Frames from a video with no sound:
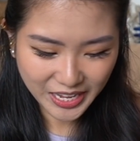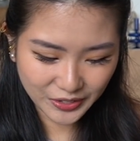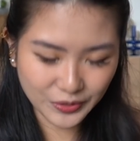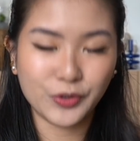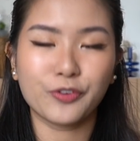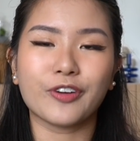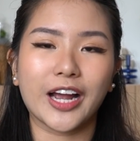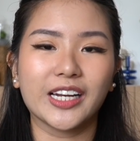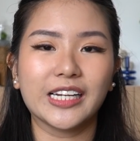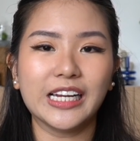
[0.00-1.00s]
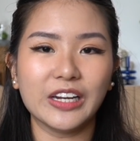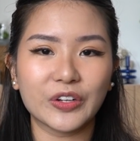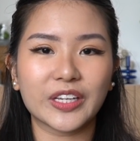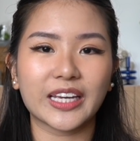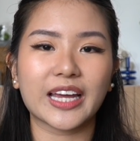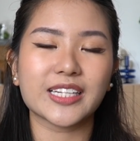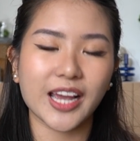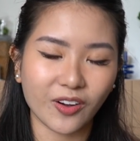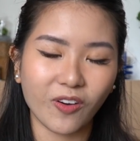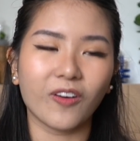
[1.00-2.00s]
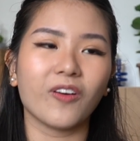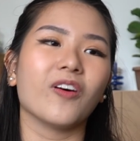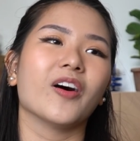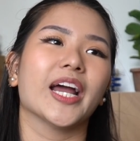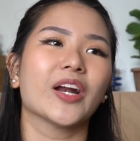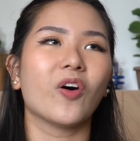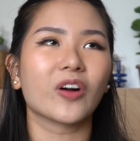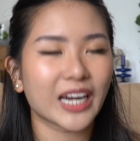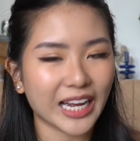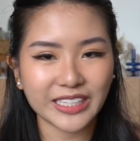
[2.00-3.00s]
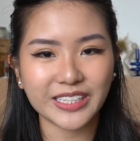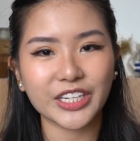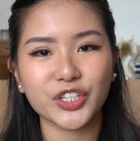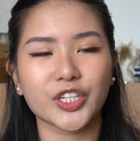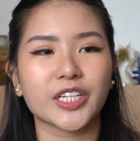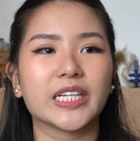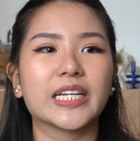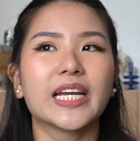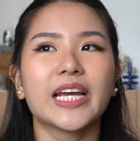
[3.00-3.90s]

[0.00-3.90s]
you know, finally looking at decor and organization